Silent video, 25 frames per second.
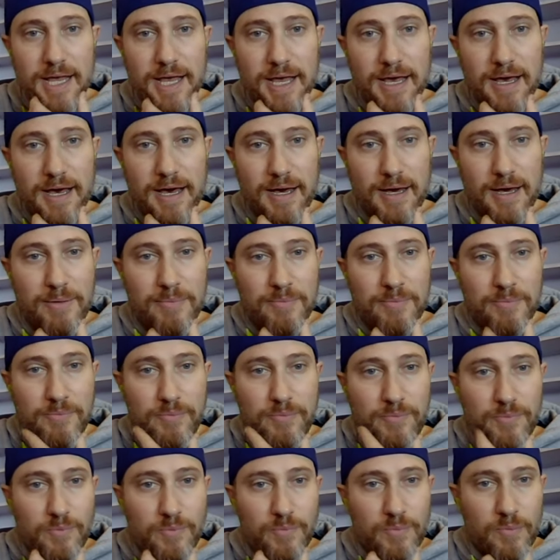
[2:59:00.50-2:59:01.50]

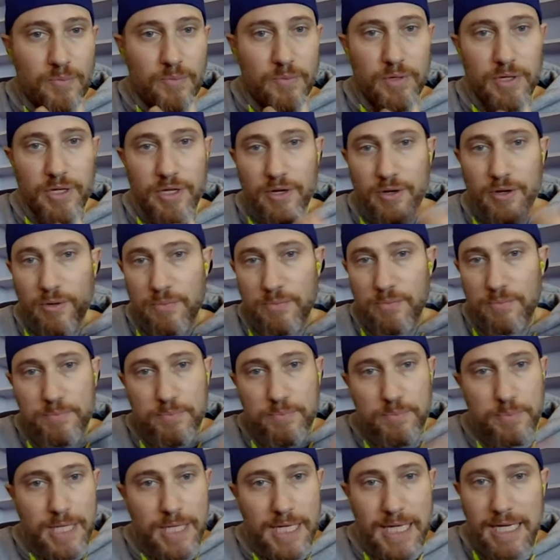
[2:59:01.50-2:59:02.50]
You know,
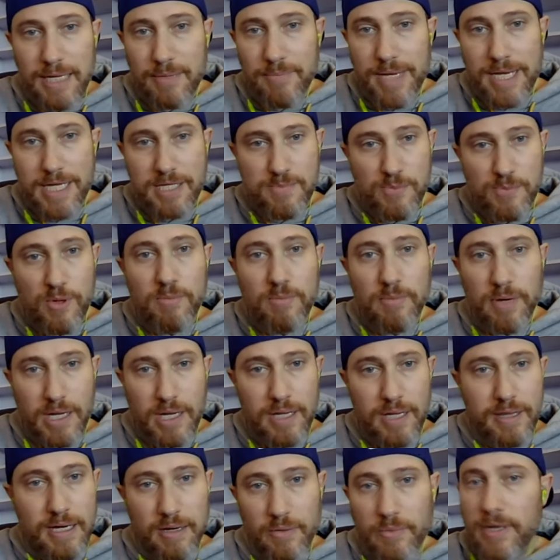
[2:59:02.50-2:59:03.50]
Panini makes more money
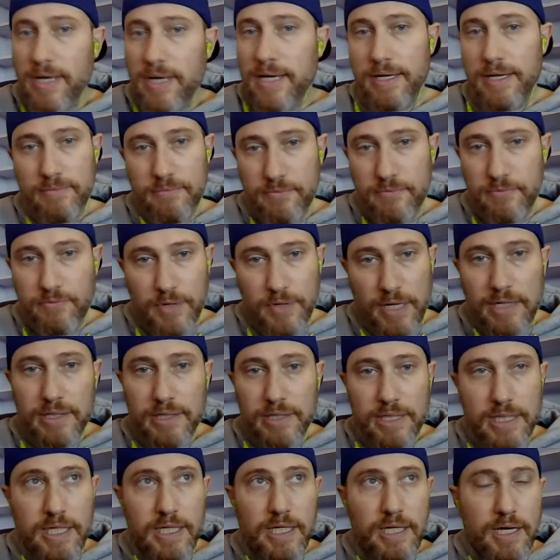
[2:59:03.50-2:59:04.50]
that way,
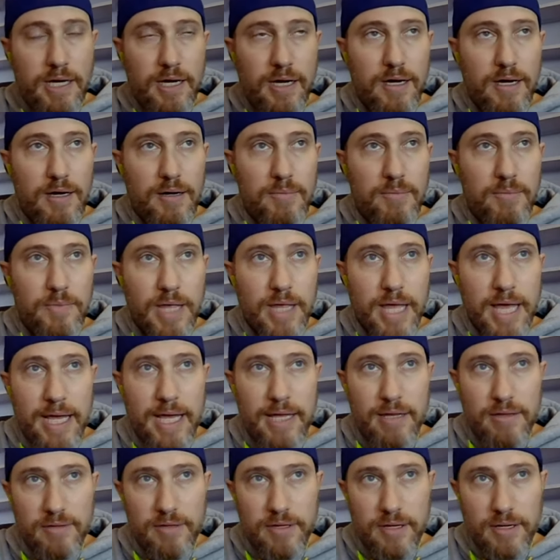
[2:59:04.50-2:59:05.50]
frankly.
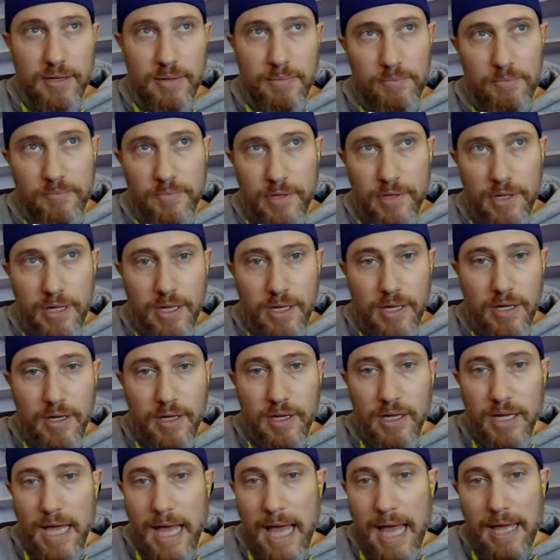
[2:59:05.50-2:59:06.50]

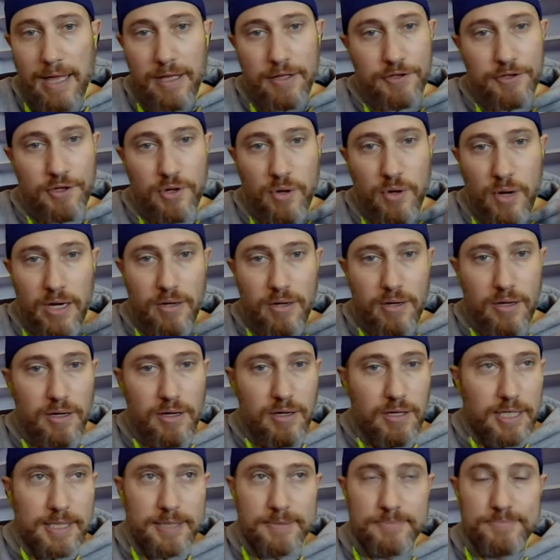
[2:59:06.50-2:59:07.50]
You know, I don't
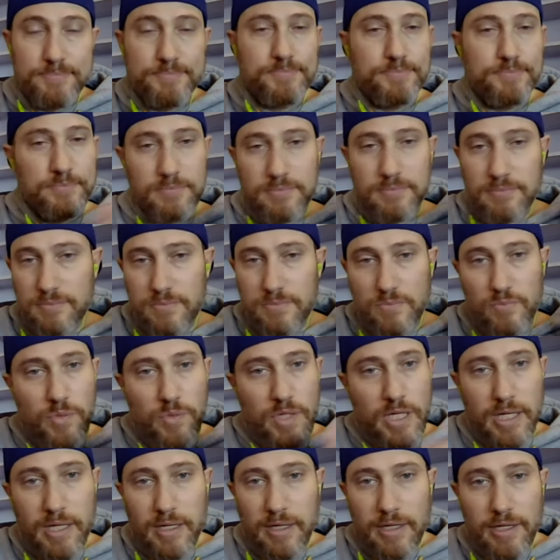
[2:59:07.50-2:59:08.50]
like,
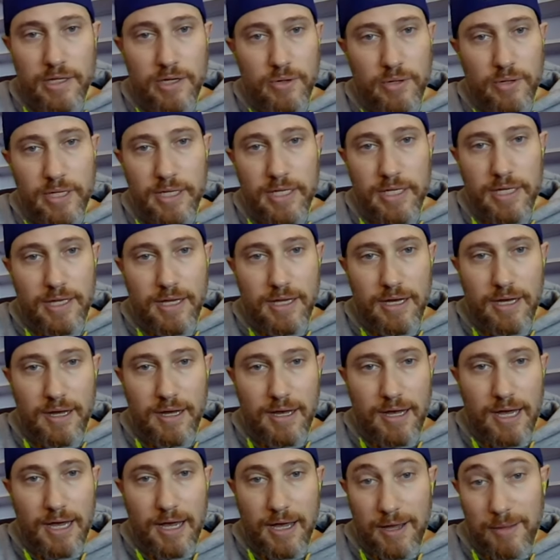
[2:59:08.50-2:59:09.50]
you know,
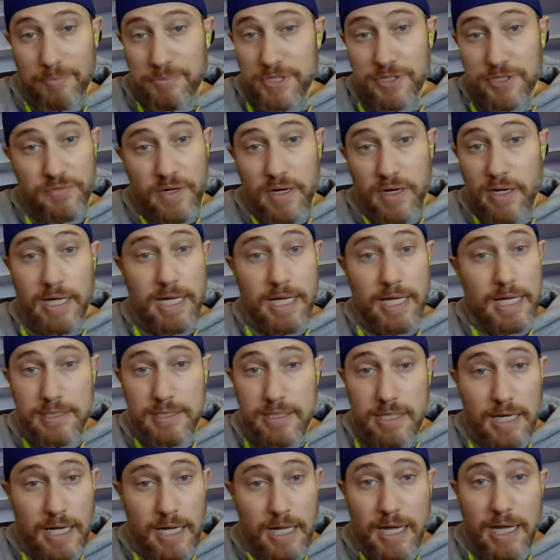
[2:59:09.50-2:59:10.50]
I'm just very against
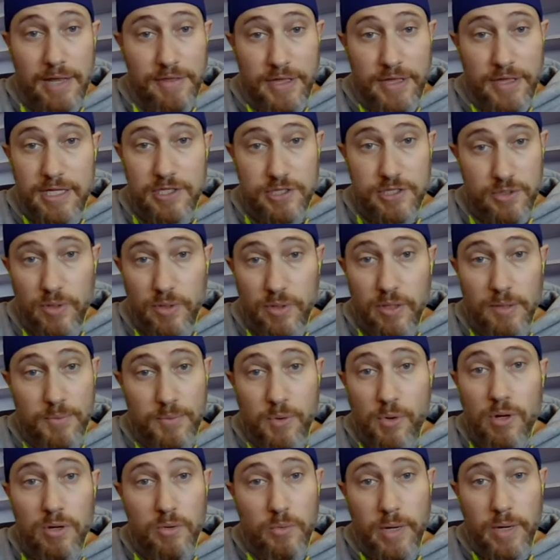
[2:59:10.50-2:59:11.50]
it. I think it's a really
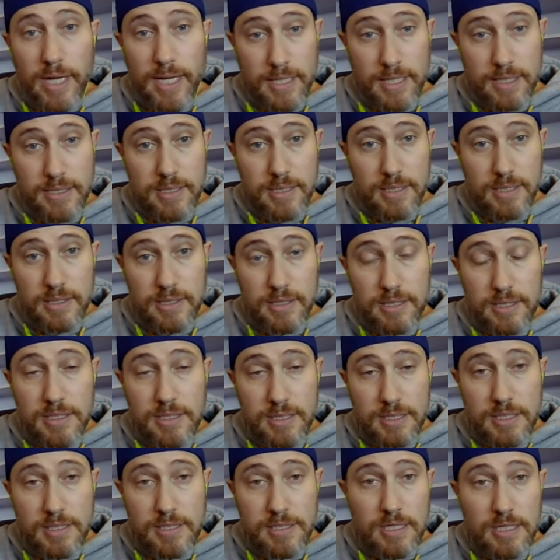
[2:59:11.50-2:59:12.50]
poor way
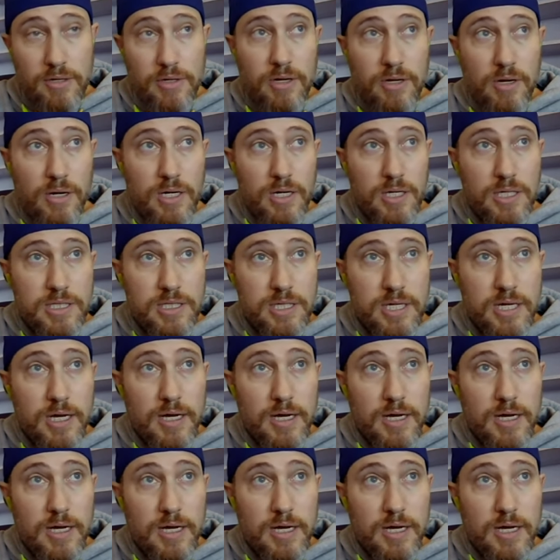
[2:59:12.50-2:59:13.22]
to sell cards.